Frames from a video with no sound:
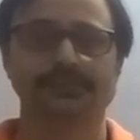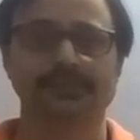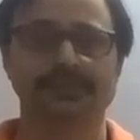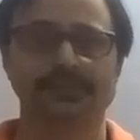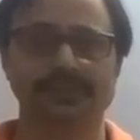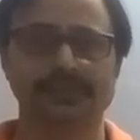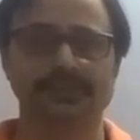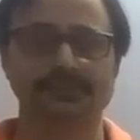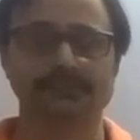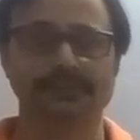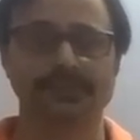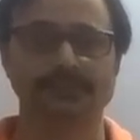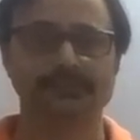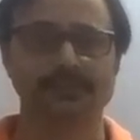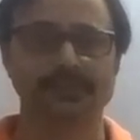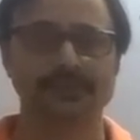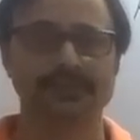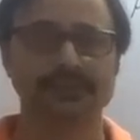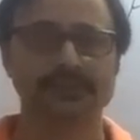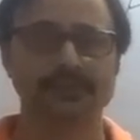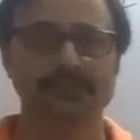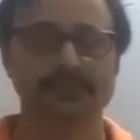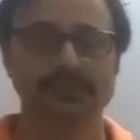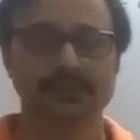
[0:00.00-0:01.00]
Getting my
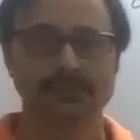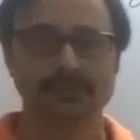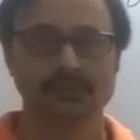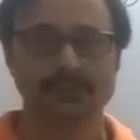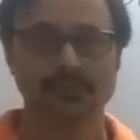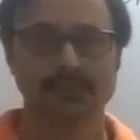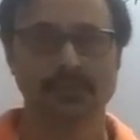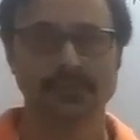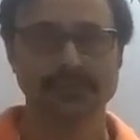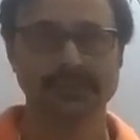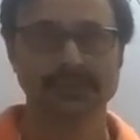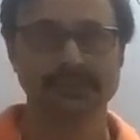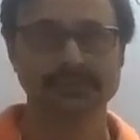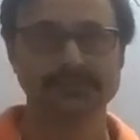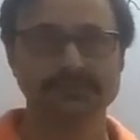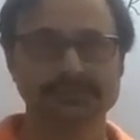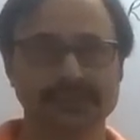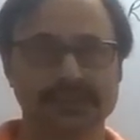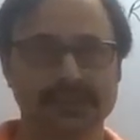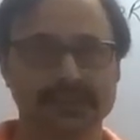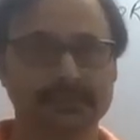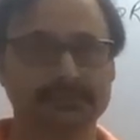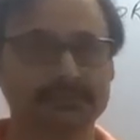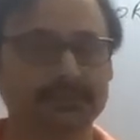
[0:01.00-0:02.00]
point? What
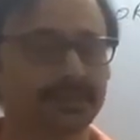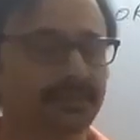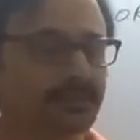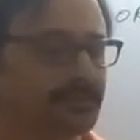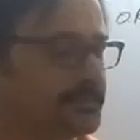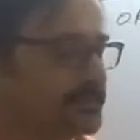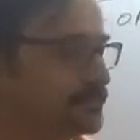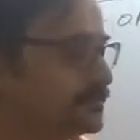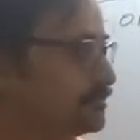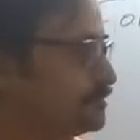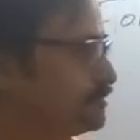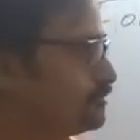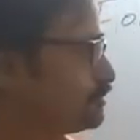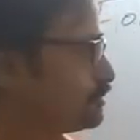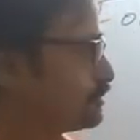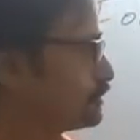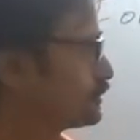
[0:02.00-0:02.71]
is happening